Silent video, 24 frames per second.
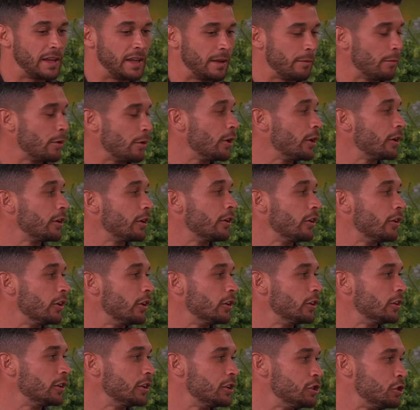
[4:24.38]
it work,
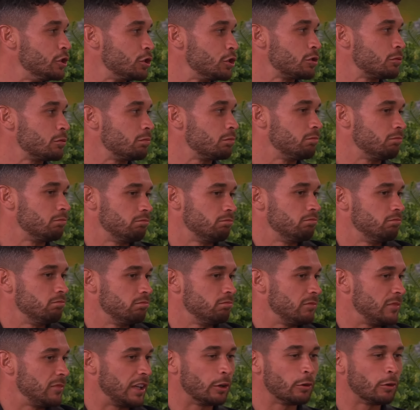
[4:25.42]
or are you just,
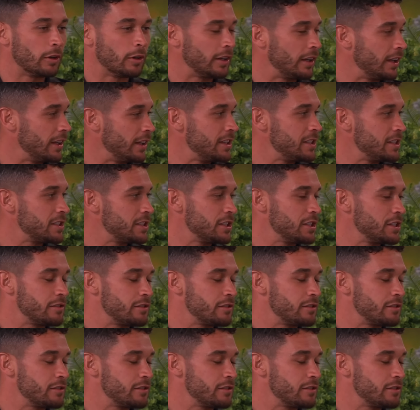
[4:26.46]
it's